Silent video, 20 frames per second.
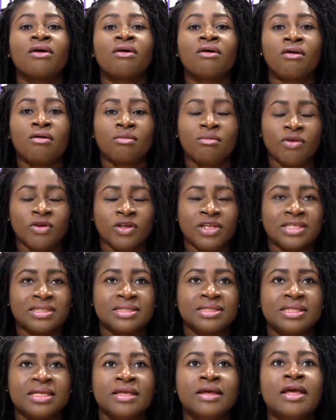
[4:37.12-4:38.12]

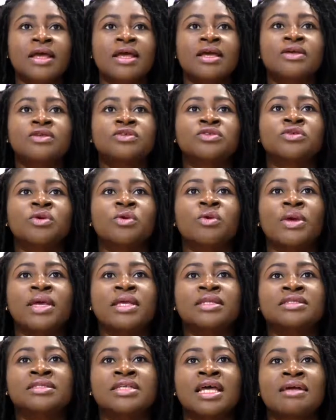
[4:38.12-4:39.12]
commodity. So
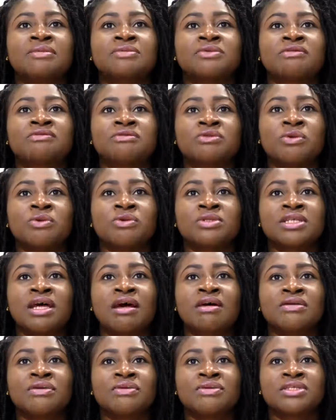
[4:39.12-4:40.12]
in terms of
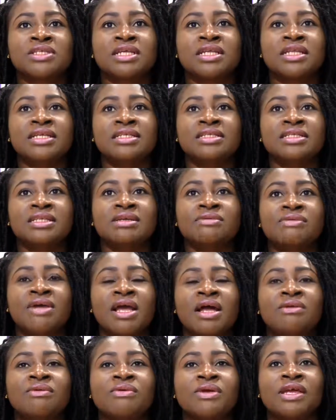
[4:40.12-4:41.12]
total utility, we
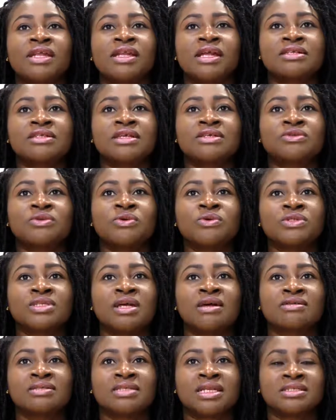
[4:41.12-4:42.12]
are looking at the
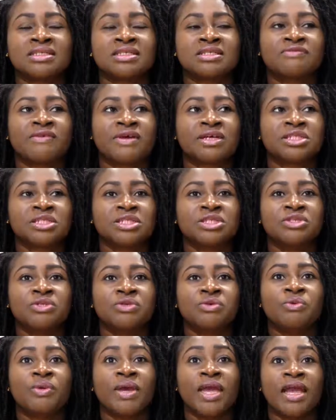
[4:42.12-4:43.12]
total
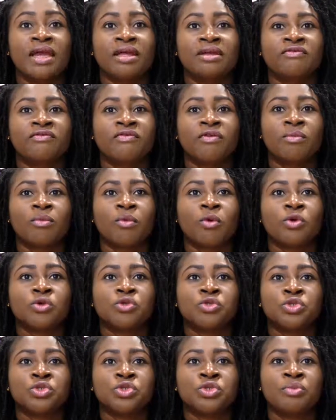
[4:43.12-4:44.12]
satisfaction you get from
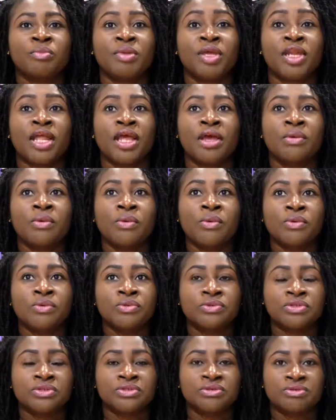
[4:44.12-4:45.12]
consuming a
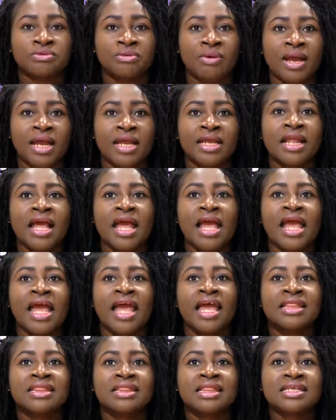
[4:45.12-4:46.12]
good, right?
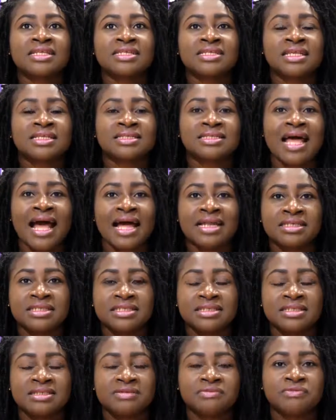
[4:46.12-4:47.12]
And this is
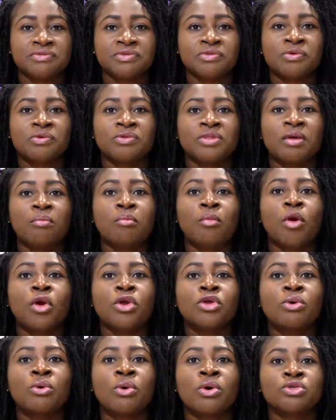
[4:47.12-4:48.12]
additive. So the
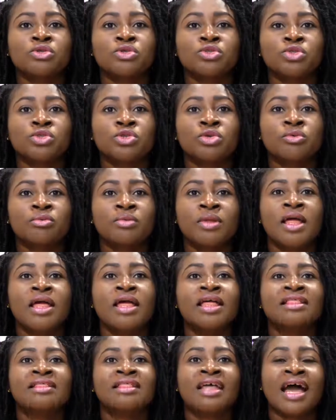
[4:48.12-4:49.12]
more you consume,
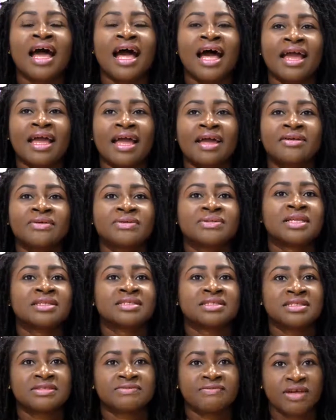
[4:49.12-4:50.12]
the higher your
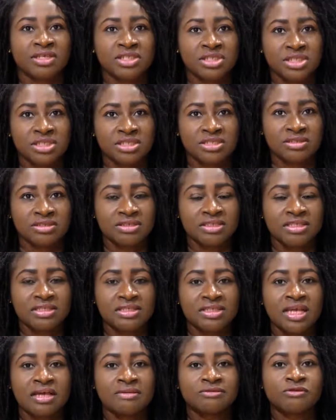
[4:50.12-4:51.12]
satisfaction in
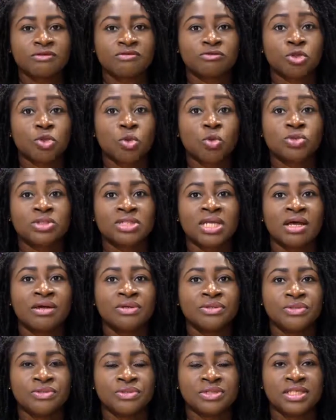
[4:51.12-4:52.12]
terms of
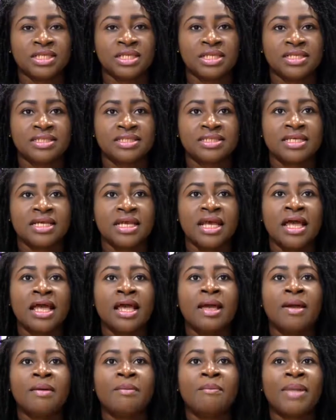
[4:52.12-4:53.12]
total utility.
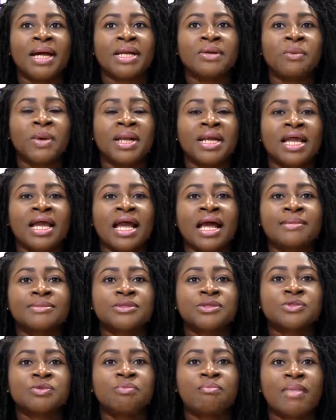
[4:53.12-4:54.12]
But when it
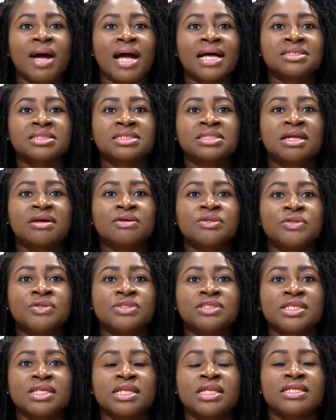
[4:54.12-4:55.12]
comes to marginal
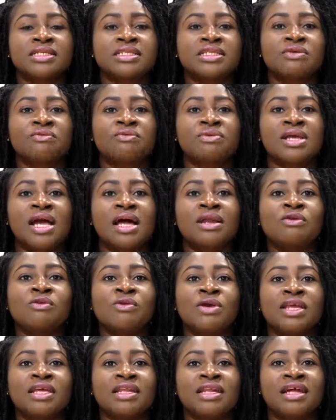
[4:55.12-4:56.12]
utility, we are
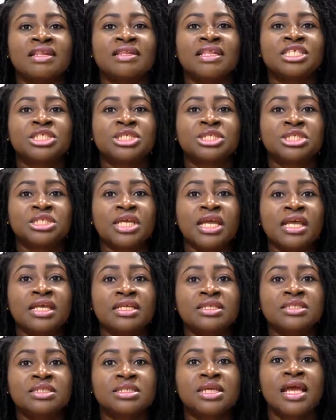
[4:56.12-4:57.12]
looking at the
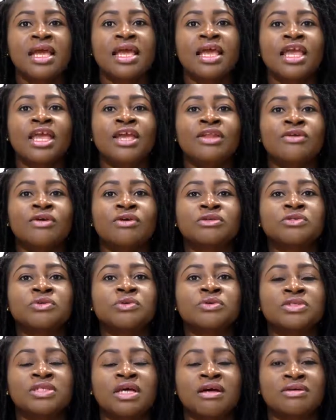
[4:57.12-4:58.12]
change in your
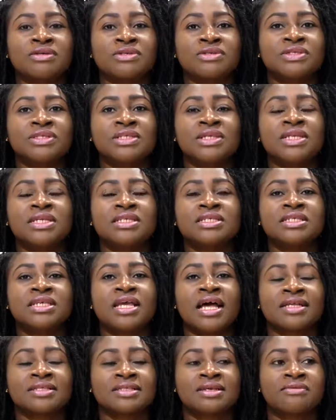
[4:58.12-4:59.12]
total
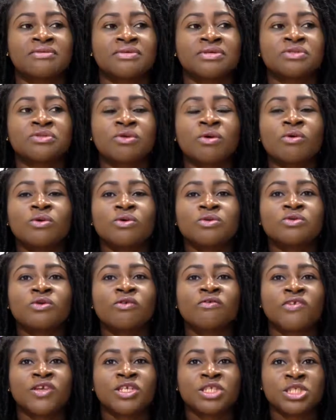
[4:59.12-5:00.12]
utility as a result
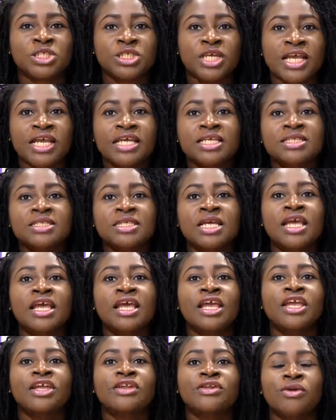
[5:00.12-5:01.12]
of a change
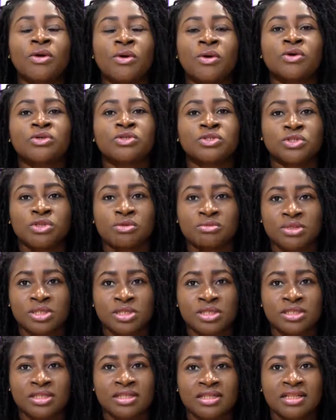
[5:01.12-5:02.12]
in your
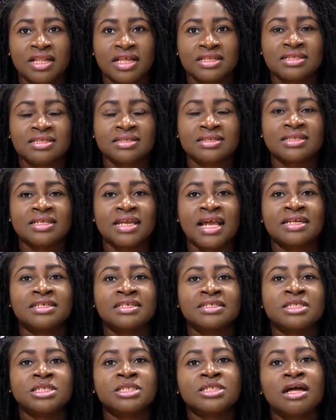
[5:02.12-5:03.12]
consumption. That is the
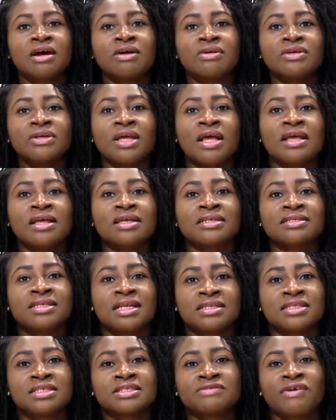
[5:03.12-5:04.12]
additional
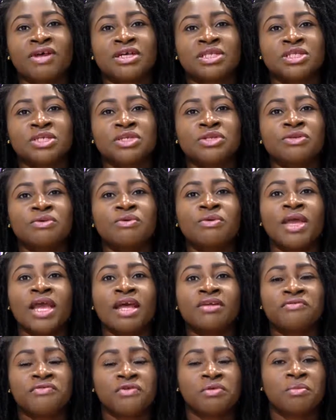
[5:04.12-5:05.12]
satisfaction you
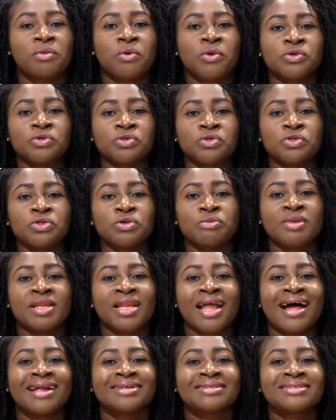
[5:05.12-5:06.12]
get from
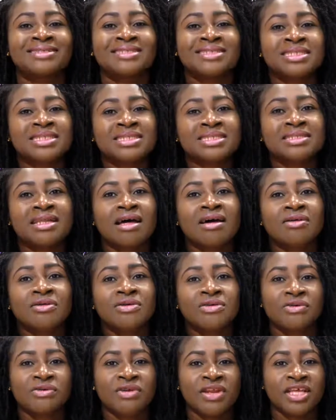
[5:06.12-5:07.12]
consuming additional
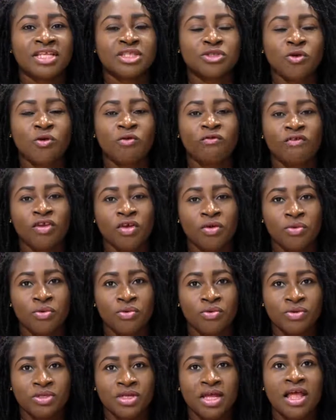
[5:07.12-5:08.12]
units of a
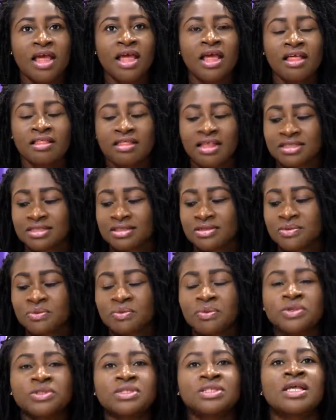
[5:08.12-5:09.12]
good. That is
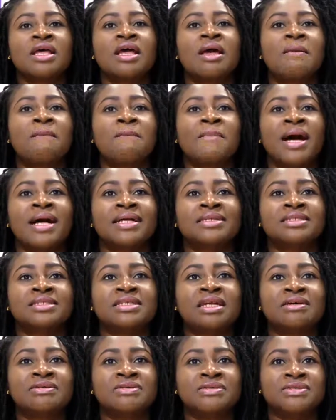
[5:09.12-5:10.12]
what
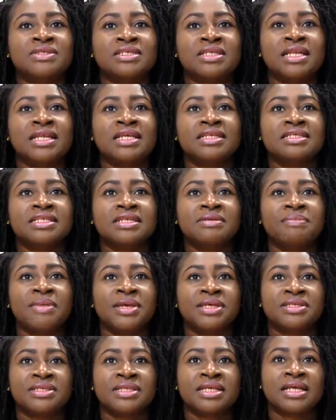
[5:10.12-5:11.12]
marginal utility
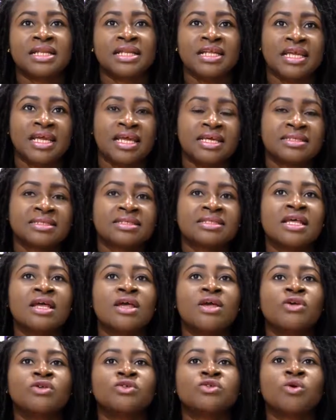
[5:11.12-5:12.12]
basically is.
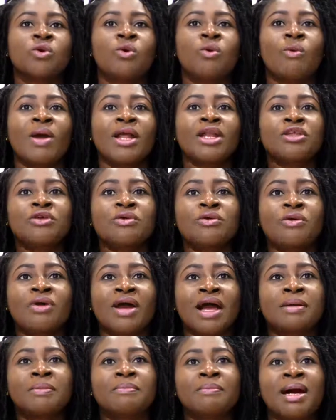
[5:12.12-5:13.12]
So when you
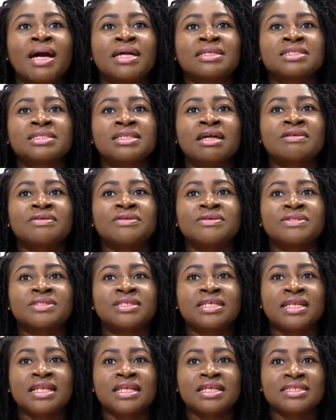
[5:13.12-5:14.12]
look at marginal
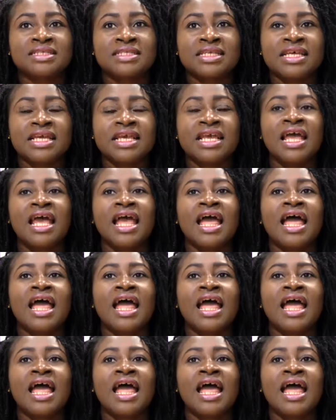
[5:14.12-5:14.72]
utility,